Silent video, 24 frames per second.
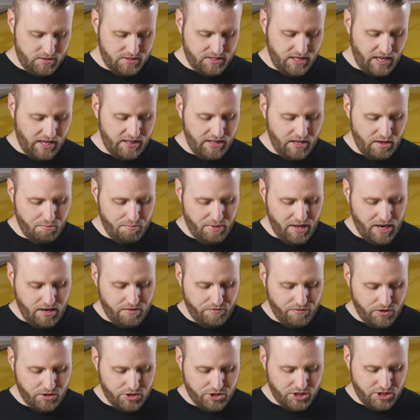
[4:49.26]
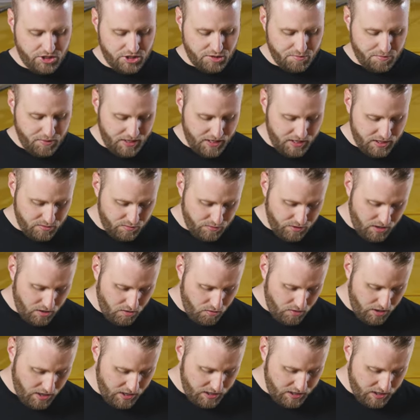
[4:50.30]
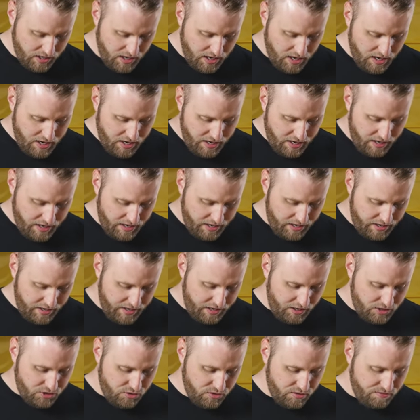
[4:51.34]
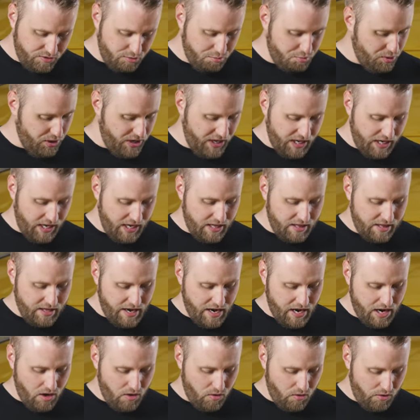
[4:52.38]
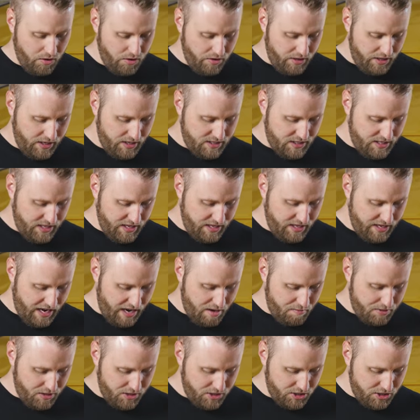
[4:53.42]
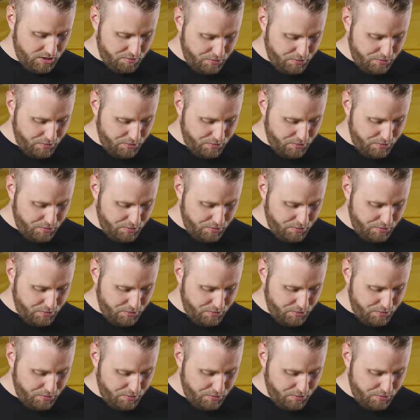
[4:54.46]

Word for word: slightly embedded version just because we don't want uh, any sort of debris to get in there or these to get damaged.